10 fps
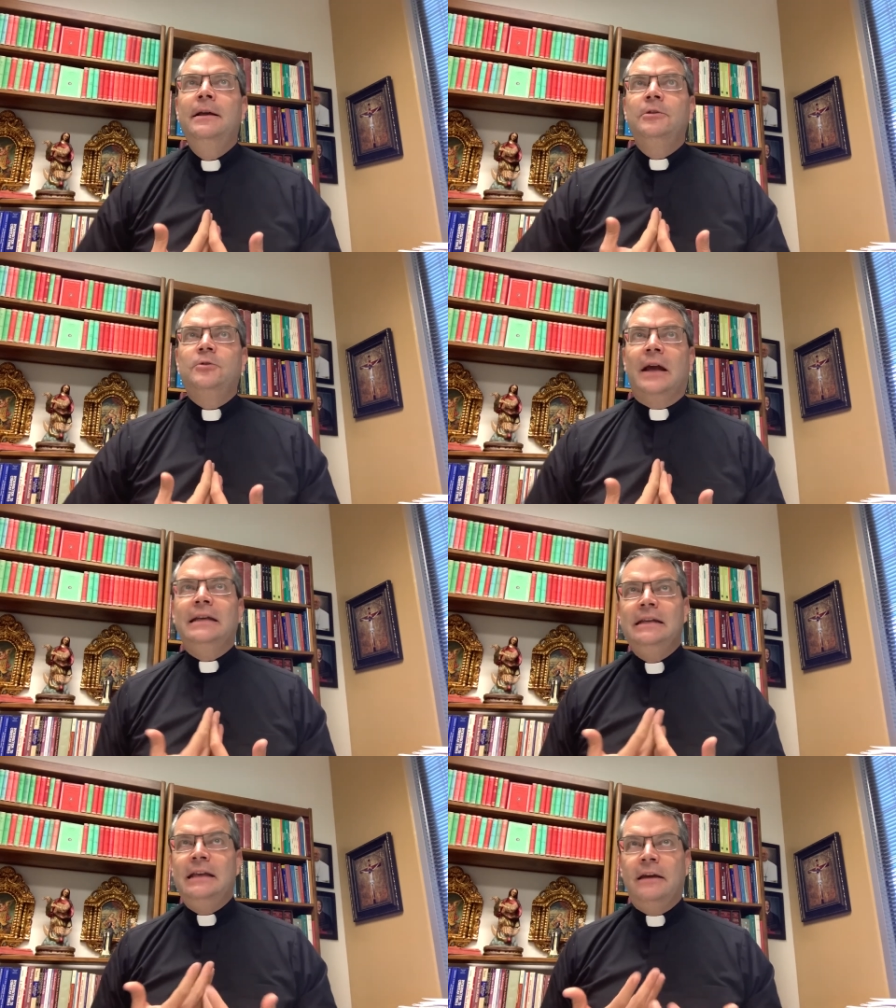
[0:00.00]
trying
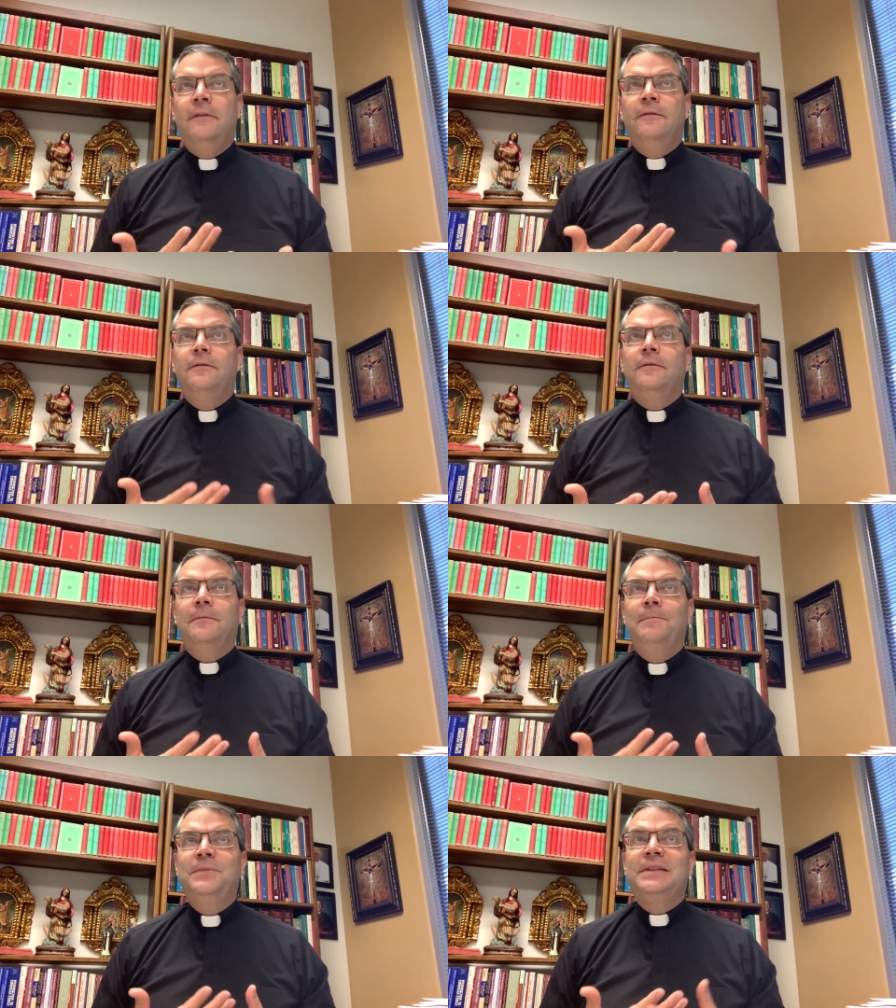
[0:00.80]
to give
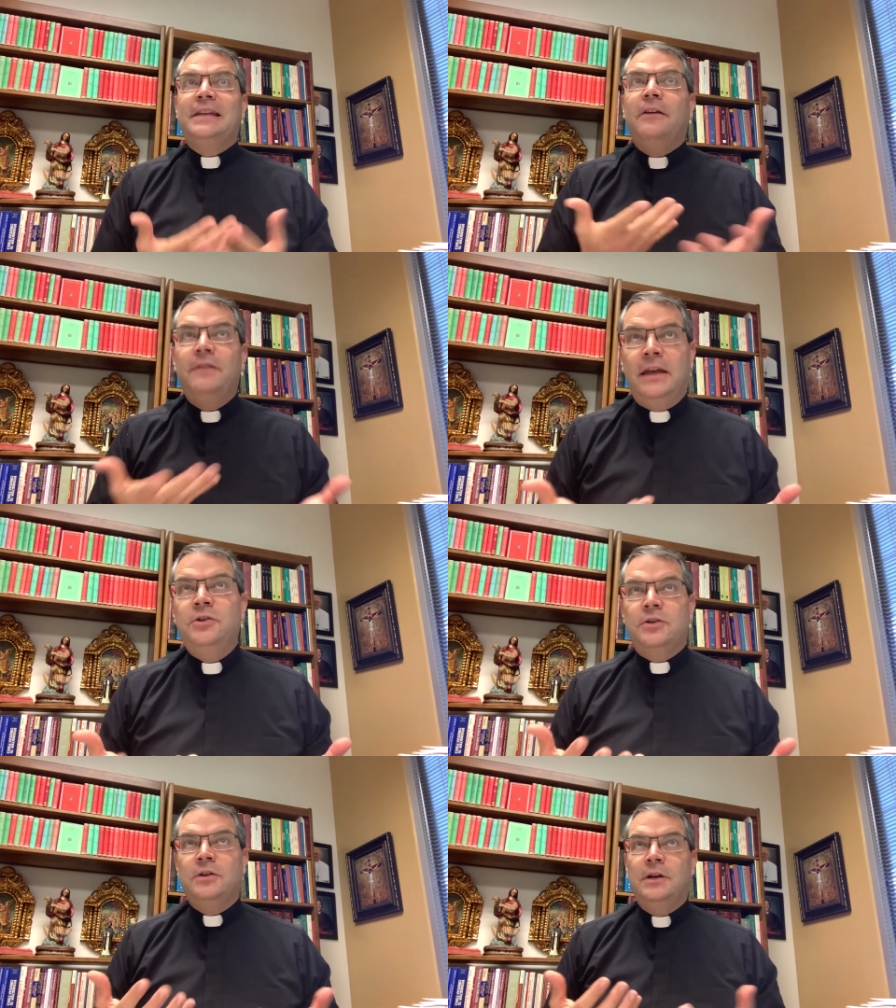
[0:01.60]

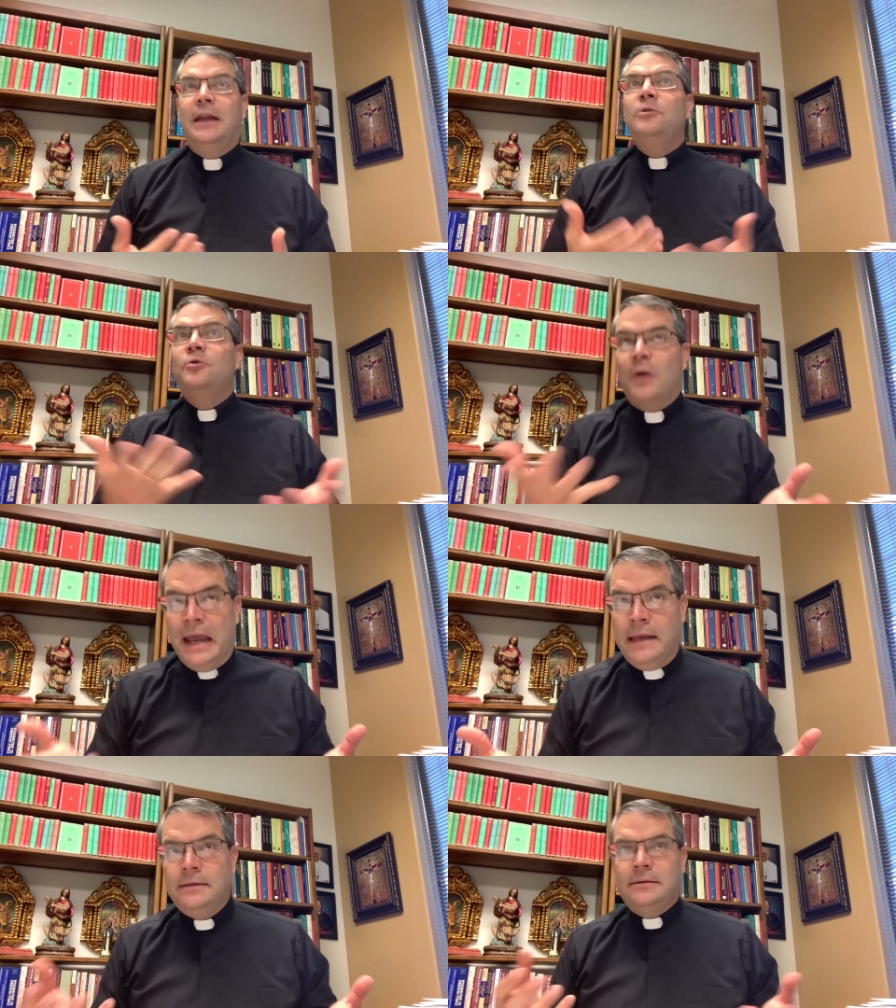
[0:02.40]
salvation and
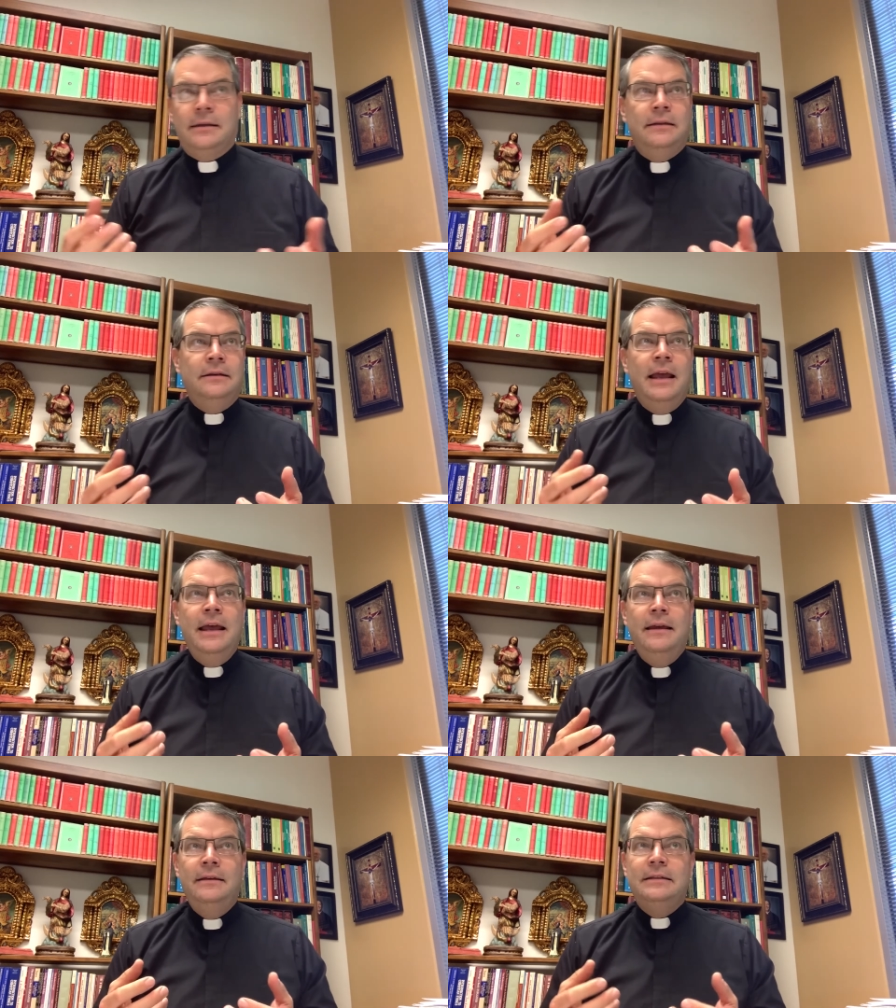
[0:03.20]
grace and
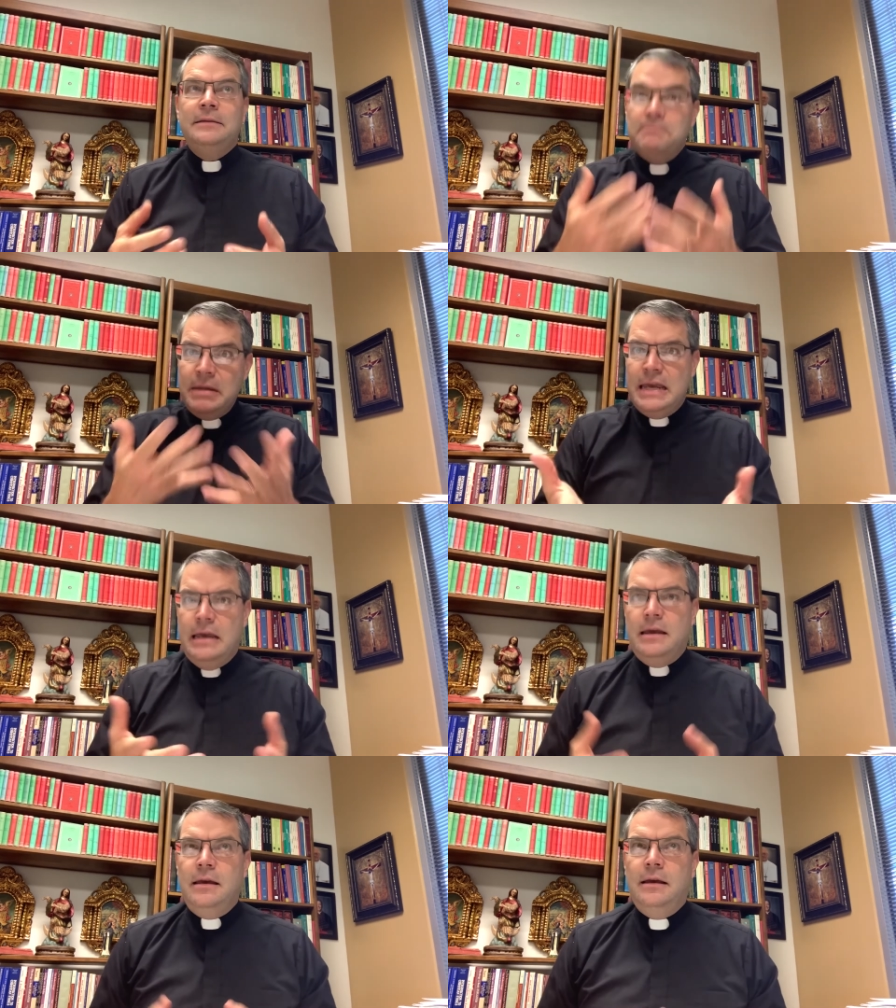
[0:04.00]
to me.